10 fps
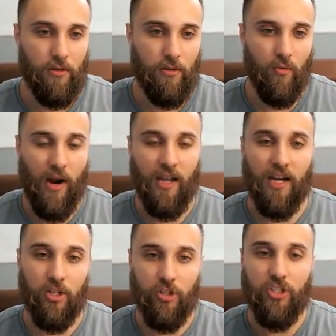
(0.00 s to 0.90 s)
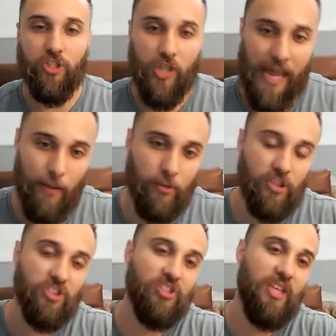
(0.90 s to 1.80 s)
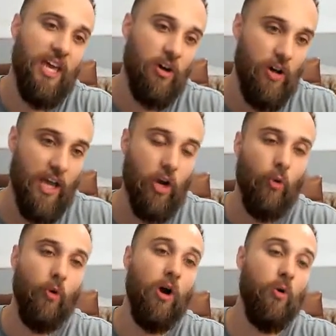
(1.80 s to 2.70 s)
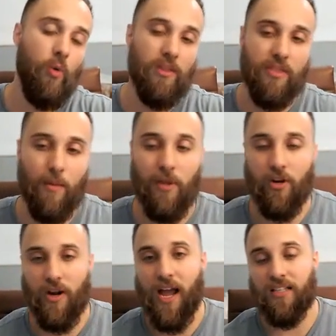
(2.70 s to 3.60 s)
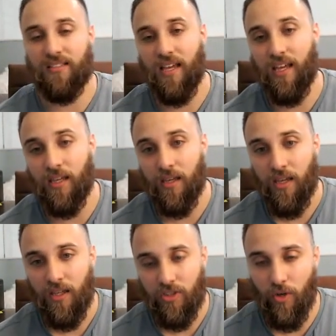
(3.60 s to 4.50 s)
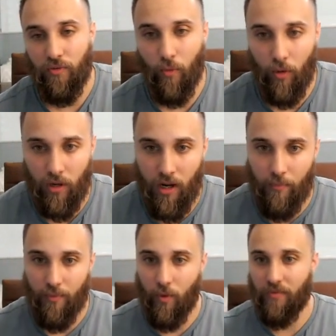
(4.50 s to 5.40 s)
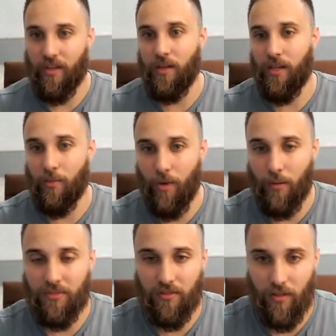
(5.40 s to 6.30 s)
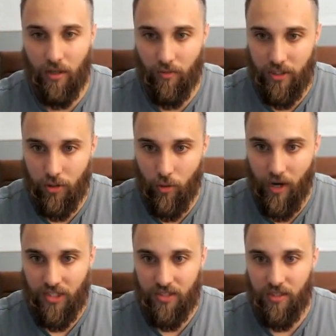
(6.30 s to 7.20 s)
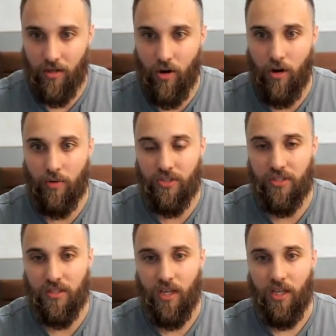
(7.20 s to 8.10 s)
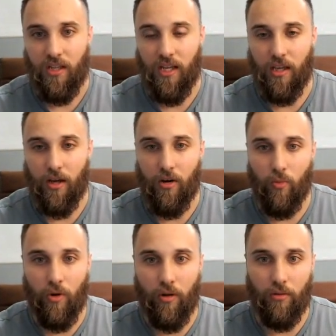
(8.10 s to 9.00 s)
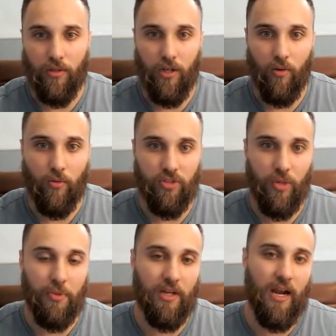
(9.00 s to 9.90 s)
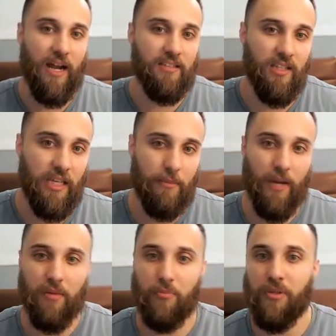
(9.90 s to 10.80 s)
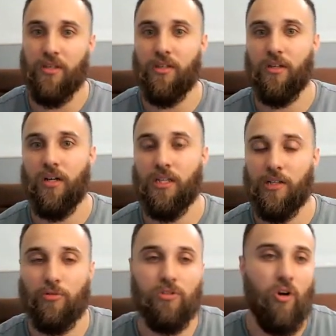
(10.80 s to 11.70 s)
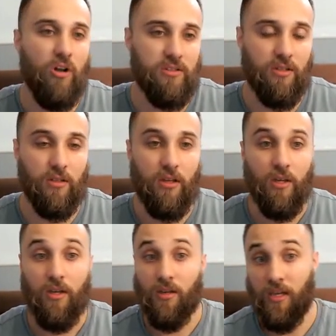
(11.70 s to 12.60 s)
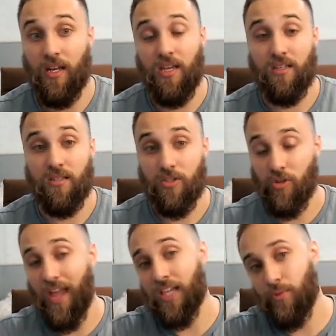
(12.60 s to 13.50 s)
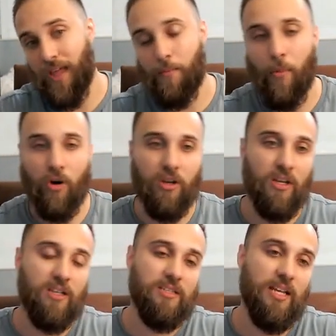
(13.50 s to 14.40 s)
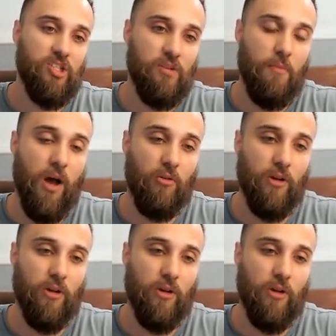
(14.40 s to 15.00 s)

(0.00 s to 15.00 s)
right? And you're just able to scale and grow with them. And you're not saying, so for one of Imram's original questions in the call, which is like, oh, well, jumping into high ticket might be a little daunting. It is. So that's where that marketing ascension model